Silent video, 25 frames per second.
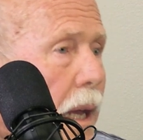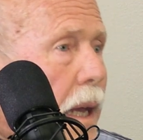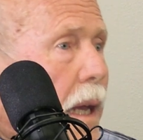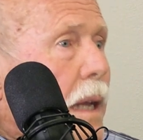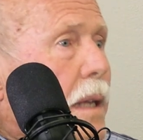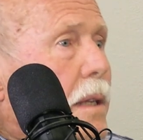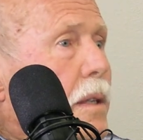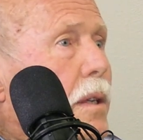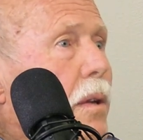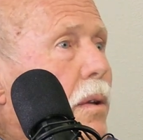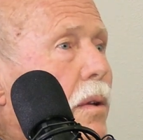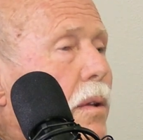
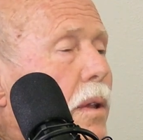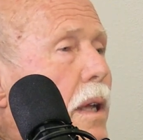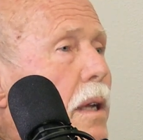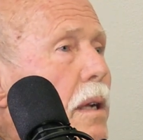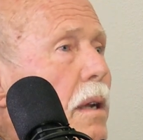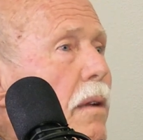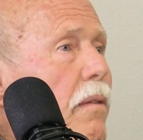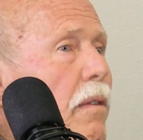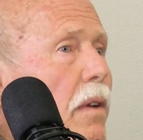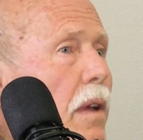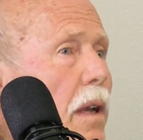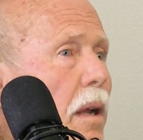And so they
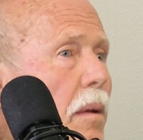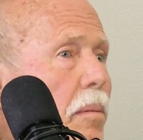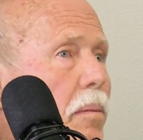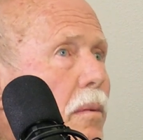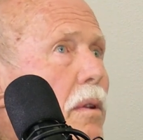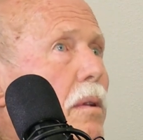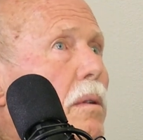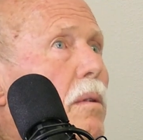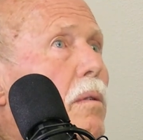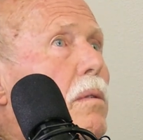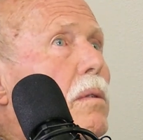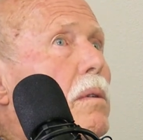developed,
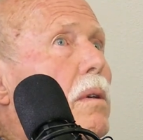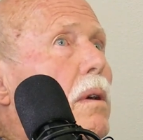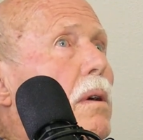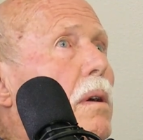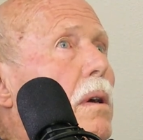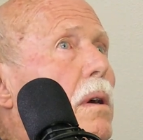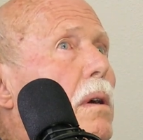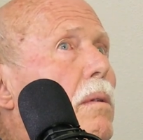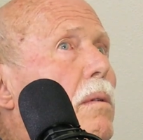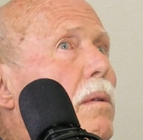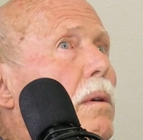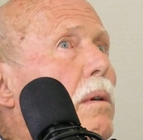
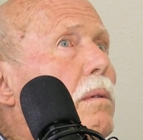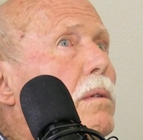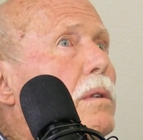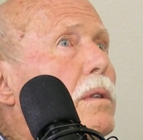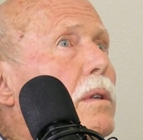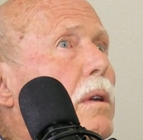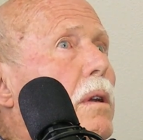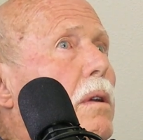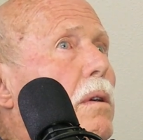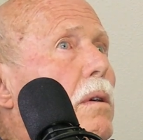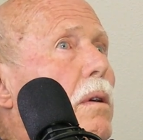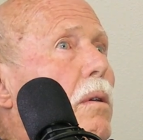what was
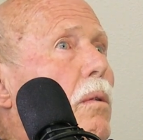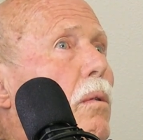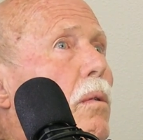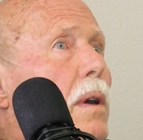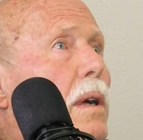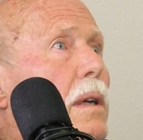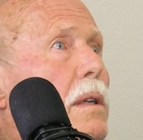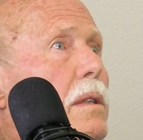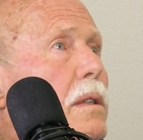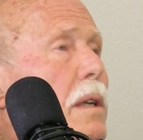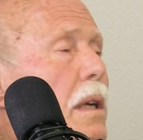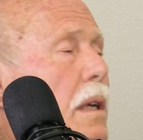it called?
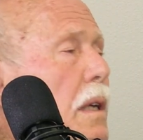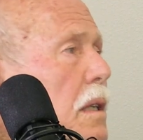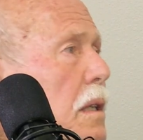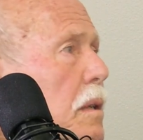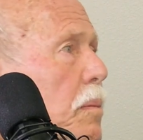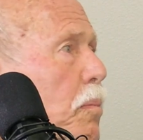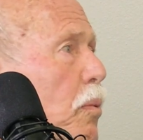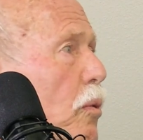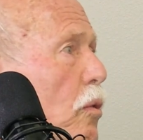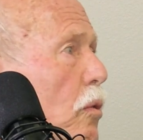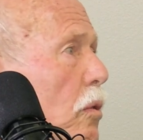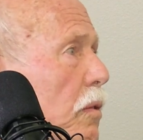White Sands
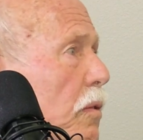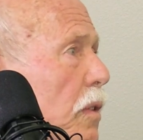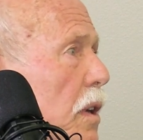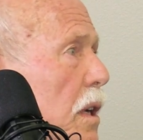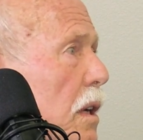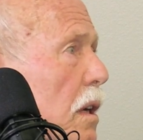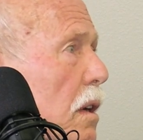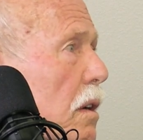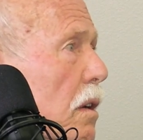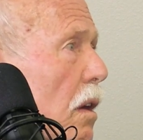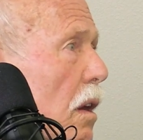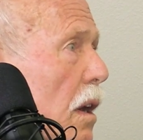
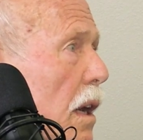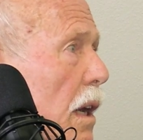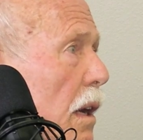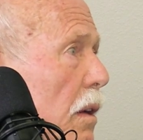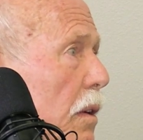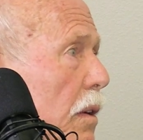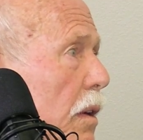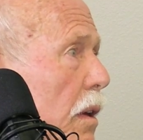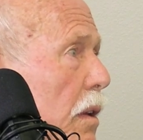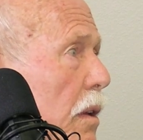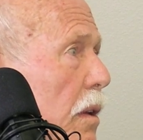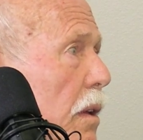Proving
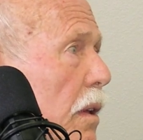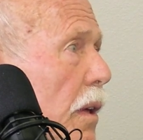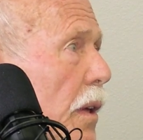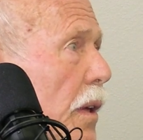Ground.